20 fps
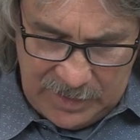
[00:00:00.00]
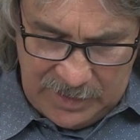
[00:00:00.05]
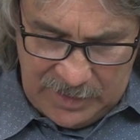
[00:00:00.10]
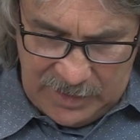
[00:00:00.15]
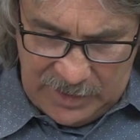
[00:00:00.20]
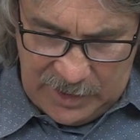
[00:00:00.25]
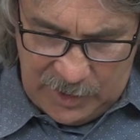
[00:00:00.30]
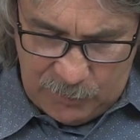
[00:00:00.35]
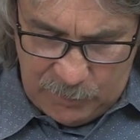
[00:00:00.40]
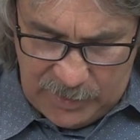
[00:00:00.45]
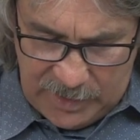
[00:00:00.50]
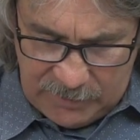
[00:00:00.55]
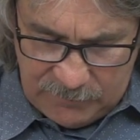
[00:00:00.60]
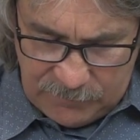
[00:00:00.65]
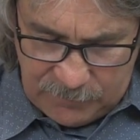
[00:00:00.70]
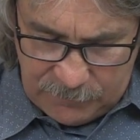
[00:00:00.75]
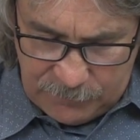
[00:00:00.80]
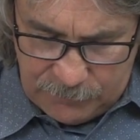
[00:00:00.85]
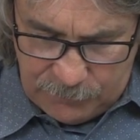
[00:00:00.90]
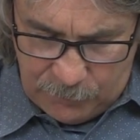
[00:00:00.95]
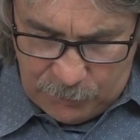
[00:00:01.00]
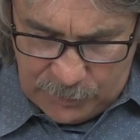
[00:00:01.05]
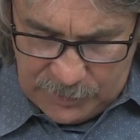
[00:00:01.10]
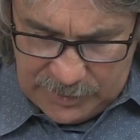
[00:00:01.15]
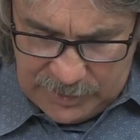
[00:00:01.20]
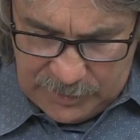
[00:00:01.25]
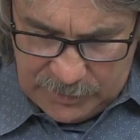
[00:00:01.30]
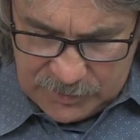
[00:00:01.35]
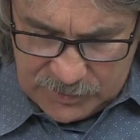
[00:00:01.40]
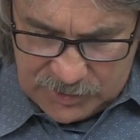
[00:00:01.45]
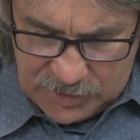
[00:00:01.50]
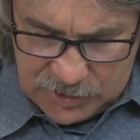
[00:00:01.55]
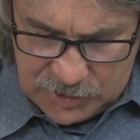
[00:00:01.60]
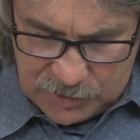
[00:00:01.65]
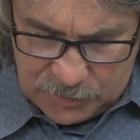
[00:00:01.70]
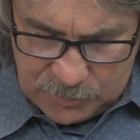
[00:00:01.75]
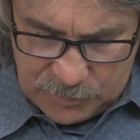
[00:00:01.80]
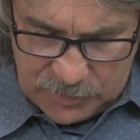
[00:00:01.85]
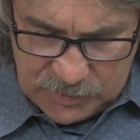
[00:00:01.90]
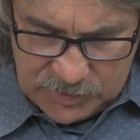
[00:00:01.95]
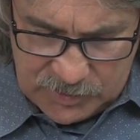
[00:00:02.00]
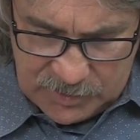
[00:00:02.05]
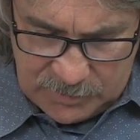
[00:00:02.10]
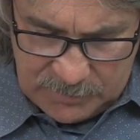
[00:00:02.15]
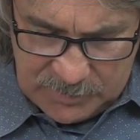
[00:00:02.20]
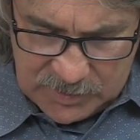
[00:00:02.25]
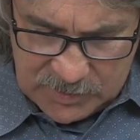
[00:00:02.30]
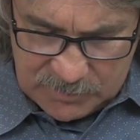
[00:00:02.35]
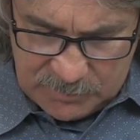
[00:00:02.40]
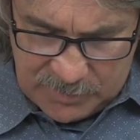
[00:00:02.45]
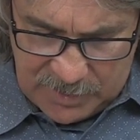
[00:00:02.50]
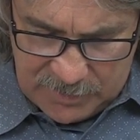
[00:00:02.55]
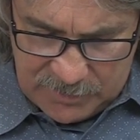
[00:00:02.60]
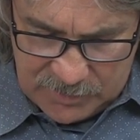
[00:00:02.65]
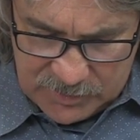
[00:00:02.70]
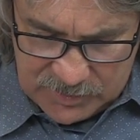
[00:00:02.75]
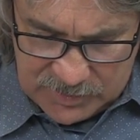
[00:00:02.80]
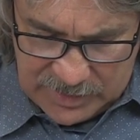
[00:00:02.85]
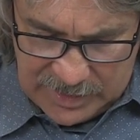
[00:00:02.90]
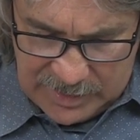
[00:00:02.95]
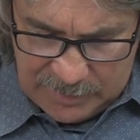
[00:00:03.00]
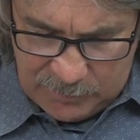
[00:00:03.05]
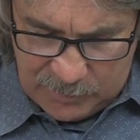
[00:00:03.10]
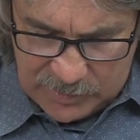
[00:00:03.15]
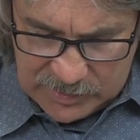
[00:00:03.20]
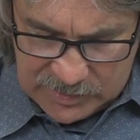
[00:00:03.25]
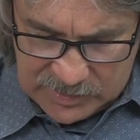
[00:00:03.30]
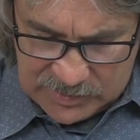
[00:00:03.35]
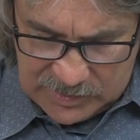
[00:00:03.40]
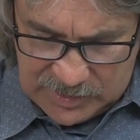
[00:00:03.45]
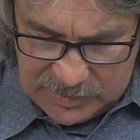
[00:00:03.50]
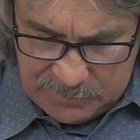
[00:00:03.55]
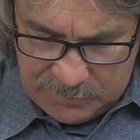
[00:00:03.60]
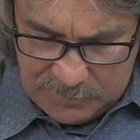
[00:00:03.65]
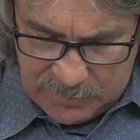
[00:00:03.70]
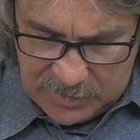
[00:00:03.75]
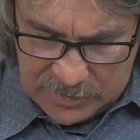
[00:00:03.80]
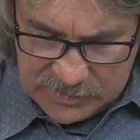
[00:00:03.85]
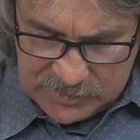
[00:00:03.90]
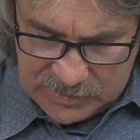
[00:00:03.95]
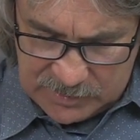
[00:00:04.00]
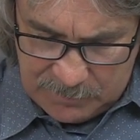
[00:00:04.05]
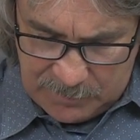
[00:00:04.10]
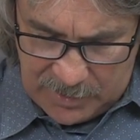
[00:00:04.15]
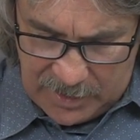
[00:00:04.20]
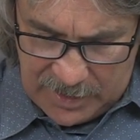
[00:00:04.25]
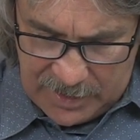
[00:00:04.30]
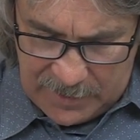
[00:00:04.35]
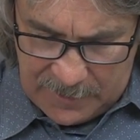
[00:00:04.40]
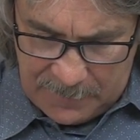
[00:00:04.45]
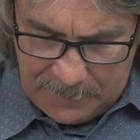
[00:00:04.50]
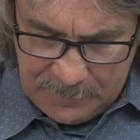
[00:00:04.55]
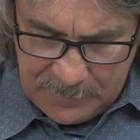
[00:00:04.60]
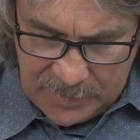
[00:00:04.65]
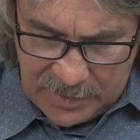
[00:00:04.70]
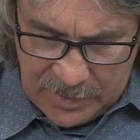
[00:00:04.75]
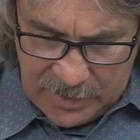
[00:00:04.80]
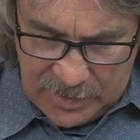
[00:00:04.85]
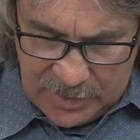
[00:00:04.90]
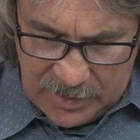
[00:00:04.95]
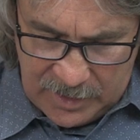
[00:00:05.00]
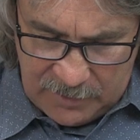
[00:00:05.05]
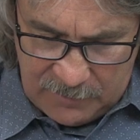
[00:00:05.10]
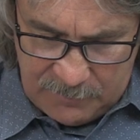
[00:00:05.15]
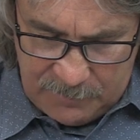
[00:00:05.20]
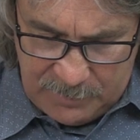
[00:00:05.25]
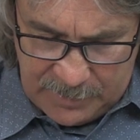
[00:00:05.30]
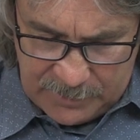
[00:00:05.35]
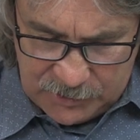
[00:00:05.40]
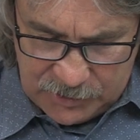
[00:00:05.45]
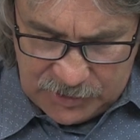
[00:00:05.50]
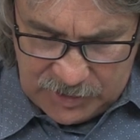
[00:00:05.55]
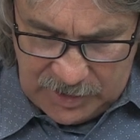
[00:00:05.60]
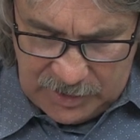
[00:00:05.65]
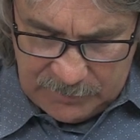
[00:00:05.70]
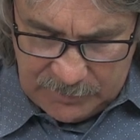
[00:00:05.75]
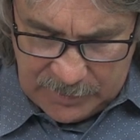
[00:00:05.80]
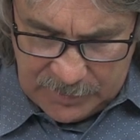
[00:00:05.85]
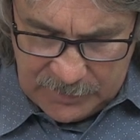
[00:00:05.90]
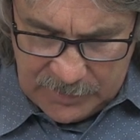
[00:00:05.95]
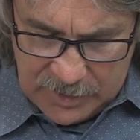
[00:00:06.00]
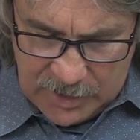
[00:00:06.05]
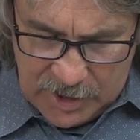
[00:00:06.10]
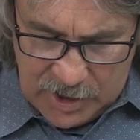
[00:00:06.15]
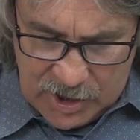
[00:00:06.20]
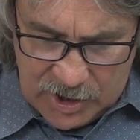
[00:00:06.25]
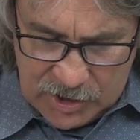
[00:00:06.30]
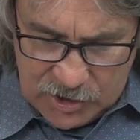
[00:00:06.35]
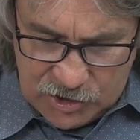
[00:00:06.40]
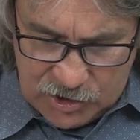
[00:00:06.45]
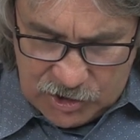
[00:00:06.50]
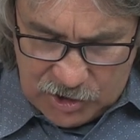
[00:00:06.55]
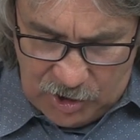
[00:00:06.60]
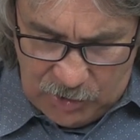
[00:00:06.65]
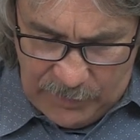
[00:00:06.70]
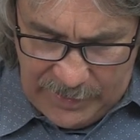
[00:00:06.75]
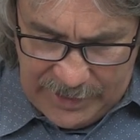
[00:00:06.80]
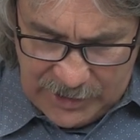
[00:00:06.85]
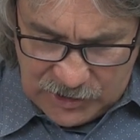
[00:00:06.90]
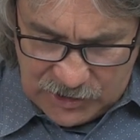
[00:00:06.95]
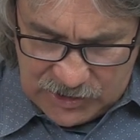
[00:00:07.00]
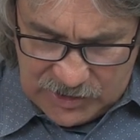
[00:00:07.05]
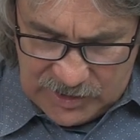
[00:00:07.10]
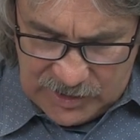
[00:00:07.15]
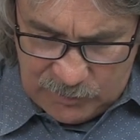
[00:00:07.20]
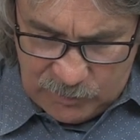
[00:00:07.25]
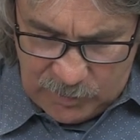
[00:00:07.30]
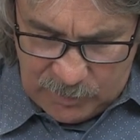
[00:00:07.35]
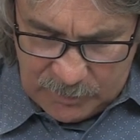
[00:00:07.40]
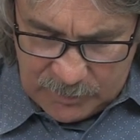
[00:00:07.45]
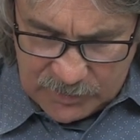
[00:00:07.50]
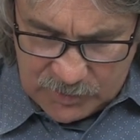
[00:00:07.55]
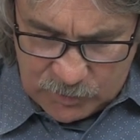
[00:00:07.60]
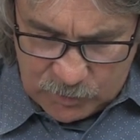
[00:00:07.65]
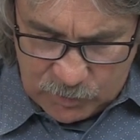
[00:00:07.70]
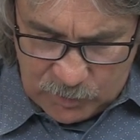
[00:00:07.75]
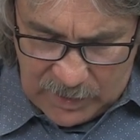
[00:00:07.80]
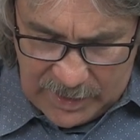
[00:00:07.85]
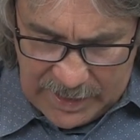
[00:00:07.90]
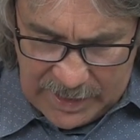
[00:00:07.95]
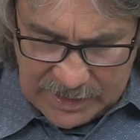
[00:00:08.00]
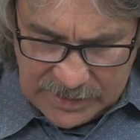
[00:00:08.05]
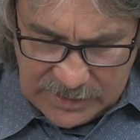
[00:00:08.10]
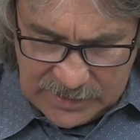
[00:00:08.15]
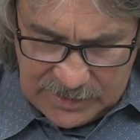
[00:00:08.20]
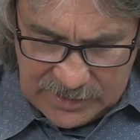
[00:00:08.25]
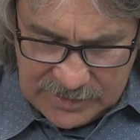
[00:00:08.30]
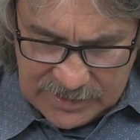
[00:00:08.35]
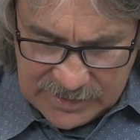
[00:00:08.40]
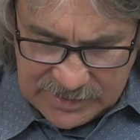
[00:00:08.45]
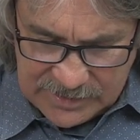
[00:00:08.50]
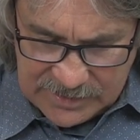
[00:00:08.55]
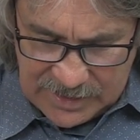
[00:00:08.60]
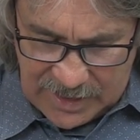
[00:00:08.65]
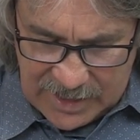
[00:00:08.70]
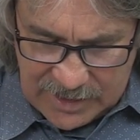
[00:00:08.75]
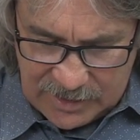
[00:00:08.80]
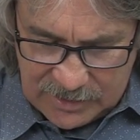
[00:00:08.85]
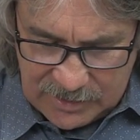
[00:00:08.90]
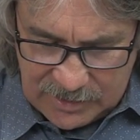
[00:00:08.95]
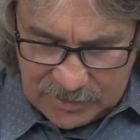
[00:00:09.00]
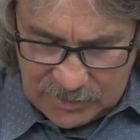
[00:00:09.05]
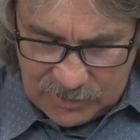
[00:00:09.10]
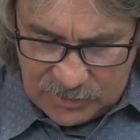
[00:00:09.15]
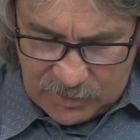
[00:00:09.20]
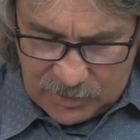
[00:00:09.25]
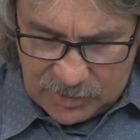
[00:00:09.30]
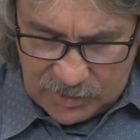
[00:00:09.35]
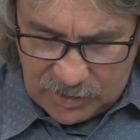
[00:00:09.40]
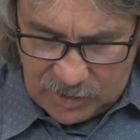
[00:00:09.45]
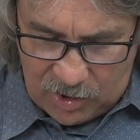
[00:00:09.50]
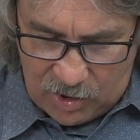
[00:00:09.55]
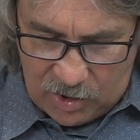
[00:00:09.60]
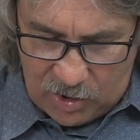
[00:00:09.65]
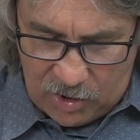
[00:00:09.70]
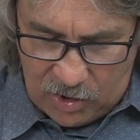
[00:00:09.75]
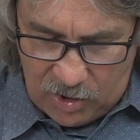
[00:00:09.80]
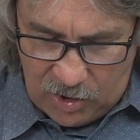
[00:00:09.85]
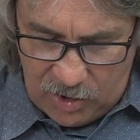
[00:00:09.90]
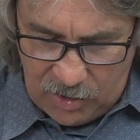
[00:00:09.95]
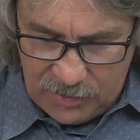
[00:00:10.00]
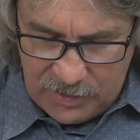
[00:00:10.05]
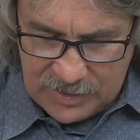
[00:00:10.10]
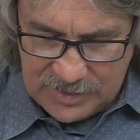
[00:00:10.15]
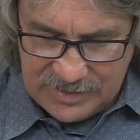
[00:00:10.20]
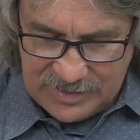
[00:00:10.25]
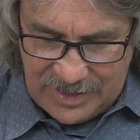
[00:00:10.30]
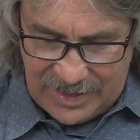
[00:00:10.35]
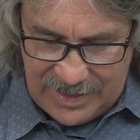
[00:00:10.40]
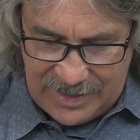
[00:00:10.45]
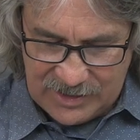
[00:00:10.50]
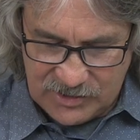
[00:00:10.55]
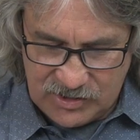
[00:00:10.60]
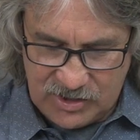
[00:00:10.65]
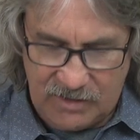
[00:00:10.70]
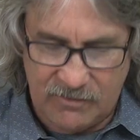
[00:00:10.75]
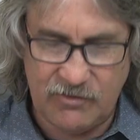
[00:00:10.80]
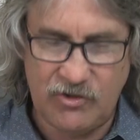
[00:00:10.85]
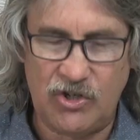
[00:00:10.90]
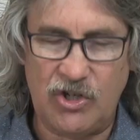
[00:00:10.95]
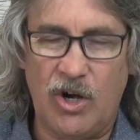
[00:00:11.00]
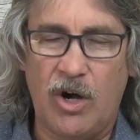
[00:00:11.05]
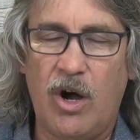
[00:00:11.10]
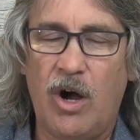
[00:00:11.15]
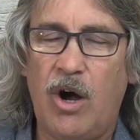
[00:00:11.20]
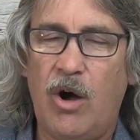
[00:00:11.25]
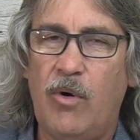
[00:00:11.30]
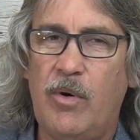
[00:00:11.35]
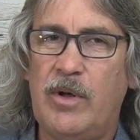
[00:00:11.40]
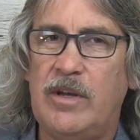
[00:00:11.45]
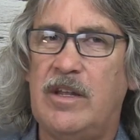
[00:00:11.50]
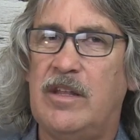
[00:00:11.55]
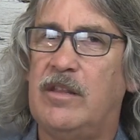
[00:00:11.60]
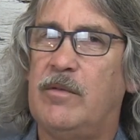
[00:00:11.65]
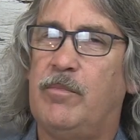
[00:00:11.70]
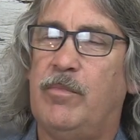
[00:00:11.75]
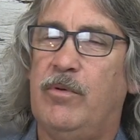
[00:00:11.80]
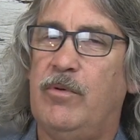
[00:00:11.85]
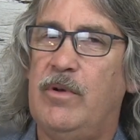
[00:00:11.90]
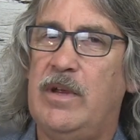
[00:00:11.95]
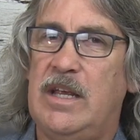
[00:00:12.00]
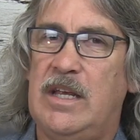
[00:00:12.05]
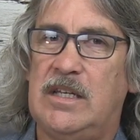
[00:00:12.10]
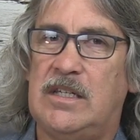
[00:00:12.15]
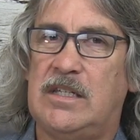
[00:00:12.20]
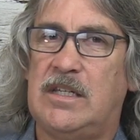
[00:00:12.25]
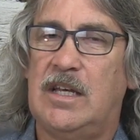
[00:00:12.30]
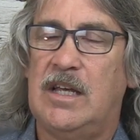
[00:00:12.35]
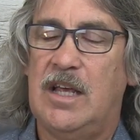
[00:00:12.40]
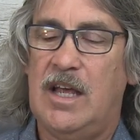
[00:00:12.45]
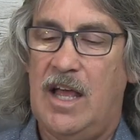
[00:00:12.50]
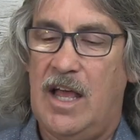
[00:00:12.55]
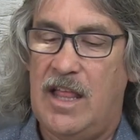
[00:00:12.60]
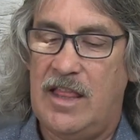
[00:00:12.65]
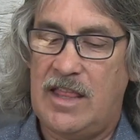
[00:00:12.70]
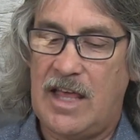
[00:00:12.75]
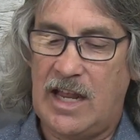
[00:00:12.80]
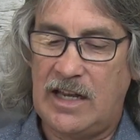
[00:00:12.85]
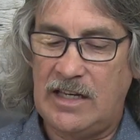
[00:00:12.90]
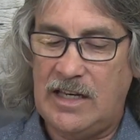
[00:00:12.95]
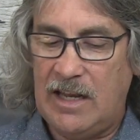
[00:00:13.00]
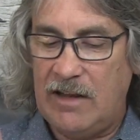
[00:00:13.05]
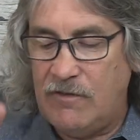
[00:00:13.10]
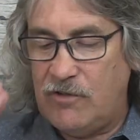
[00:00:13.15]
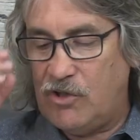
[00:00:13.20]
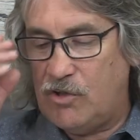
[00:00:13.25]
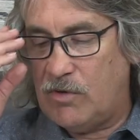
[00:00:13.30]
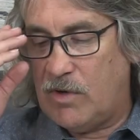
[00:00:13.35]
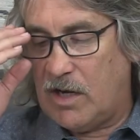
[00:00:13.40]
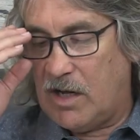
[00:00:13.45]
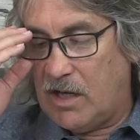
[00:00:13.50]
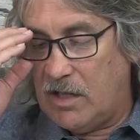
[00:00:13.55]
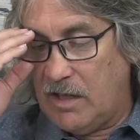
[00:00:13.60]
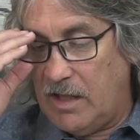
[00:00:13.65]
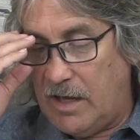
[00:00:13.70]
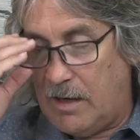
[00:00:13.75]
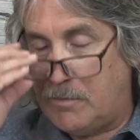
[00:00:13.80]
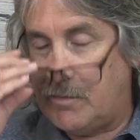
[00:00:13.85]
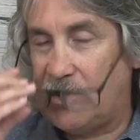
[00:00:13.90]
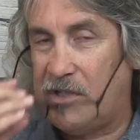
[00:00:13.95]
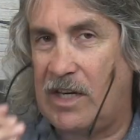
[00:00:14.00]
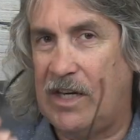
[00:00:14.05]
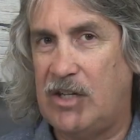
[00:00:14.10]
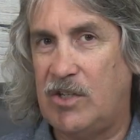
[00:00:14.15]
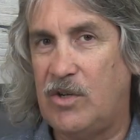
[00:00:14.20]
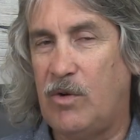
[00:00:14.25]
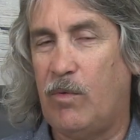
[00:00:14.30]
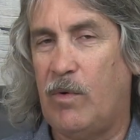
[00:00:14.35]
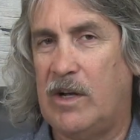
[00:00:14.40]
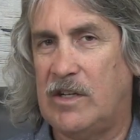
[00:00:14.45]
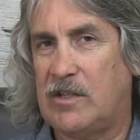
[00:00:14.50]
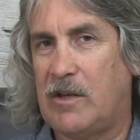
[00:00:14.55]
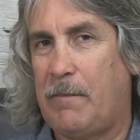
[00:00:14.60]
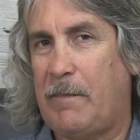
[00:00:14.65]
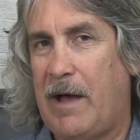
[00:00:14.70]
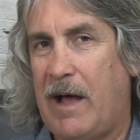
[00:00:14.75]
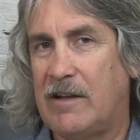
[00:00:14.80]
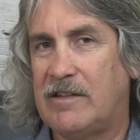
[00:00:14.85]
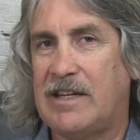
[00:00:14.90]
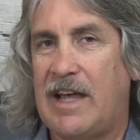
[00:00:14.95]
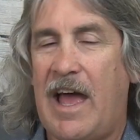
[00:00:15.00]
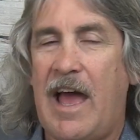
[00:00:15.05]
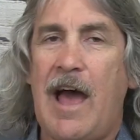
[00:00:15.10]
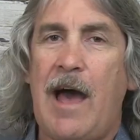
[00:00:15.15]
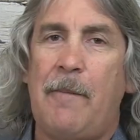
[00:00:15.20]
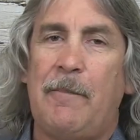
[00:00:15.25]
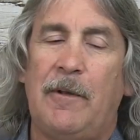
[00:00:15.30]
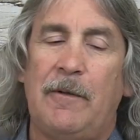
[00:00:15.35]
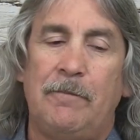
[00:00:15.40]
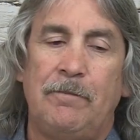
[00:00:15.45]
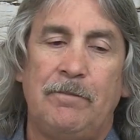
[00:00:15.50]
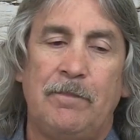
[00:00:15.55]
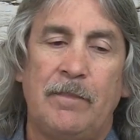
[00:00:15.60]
He reigned for 40 years in Jerusalem. His mother's name was Zibiah of Beersheba. Joash did what was right in the sight of the Lord all the days of Jehoiada the priest. That gives you a glimpse into what's about to happen.